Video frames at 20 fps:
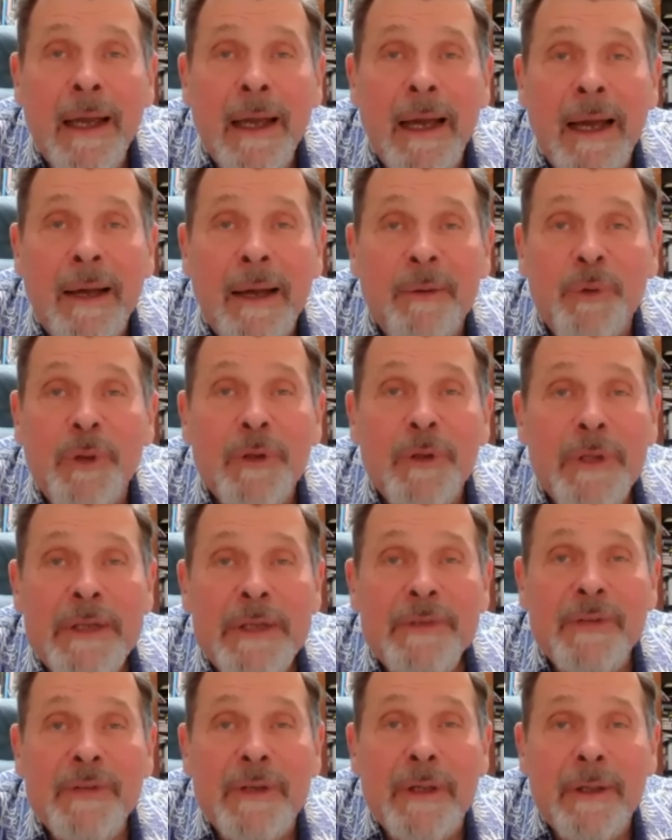uh, real
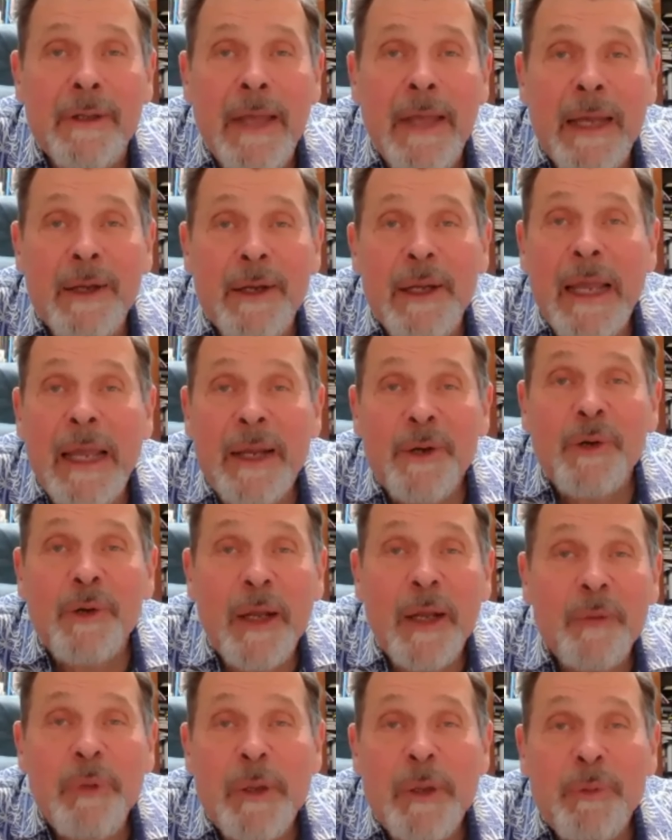easy, hang, hang
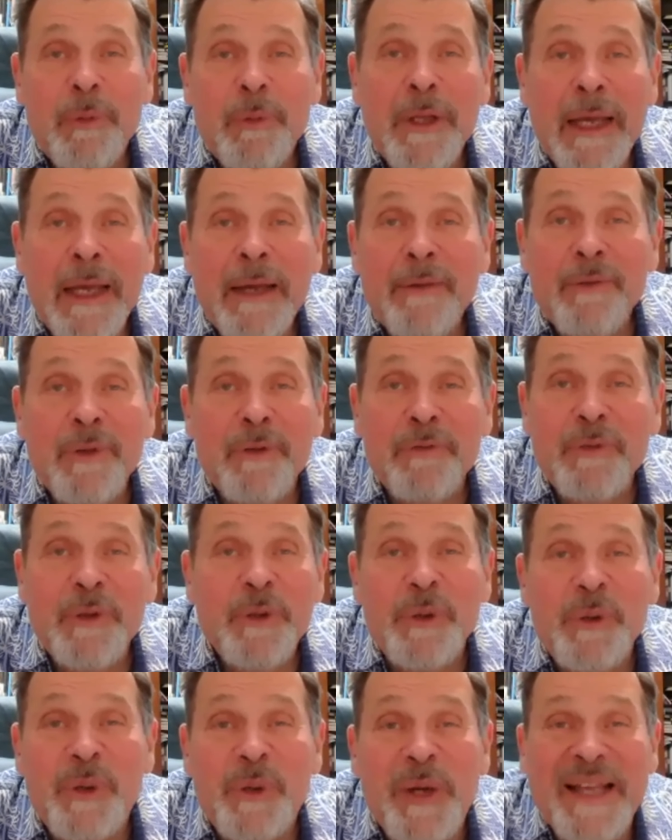around people that have the flu.